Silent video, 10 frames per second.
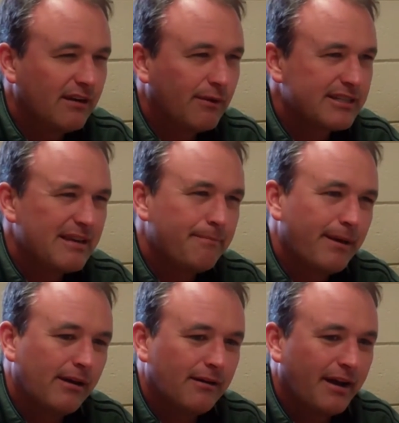And when I say
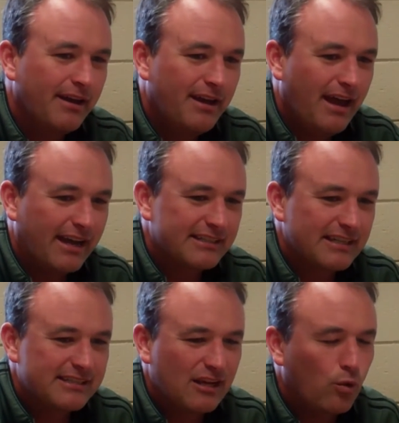better, I guess
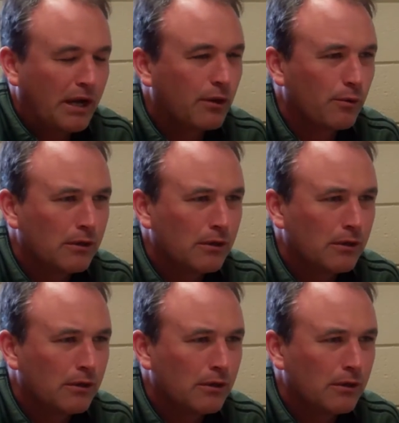I'd say quicker